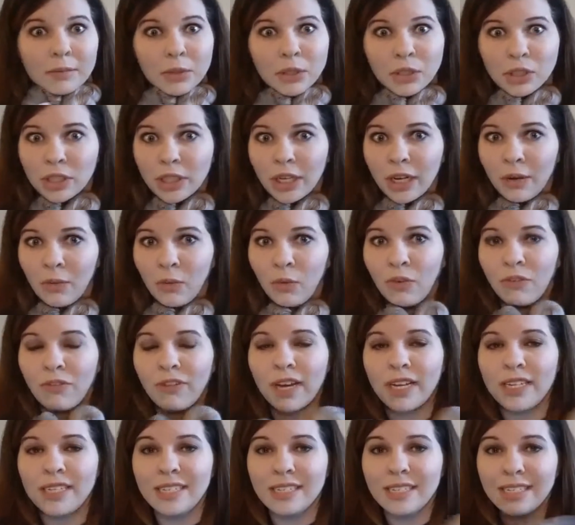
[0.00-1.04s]
sure I will
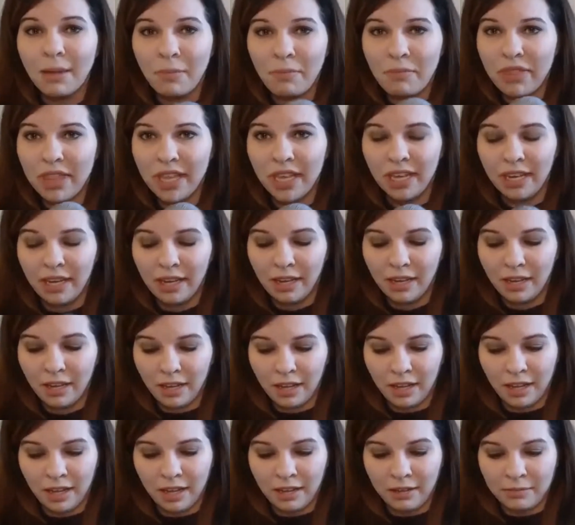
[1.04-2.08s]
find something.
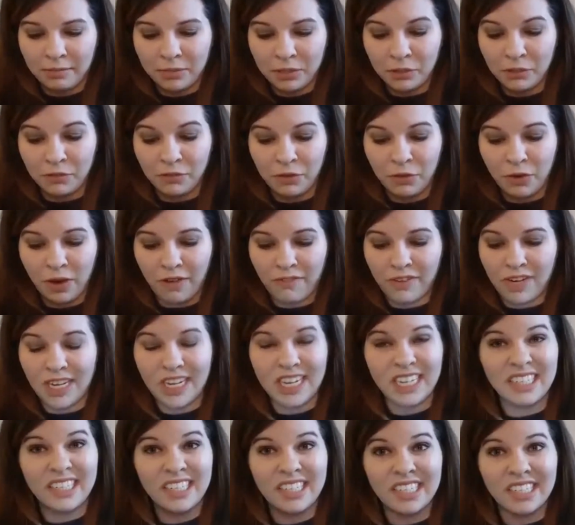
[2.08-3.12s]
Um, so if you have
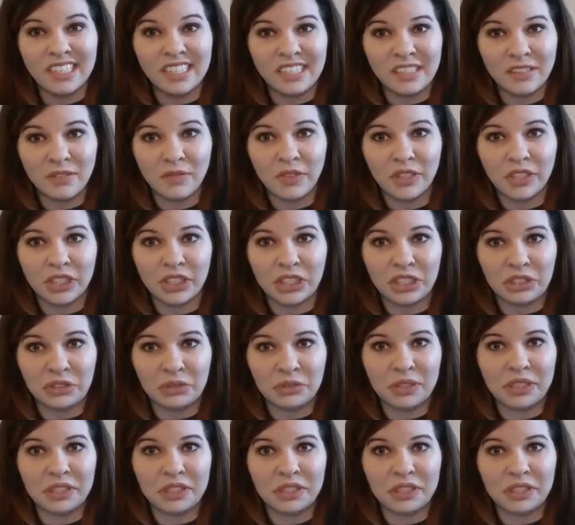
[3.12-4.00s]
any ideas of what to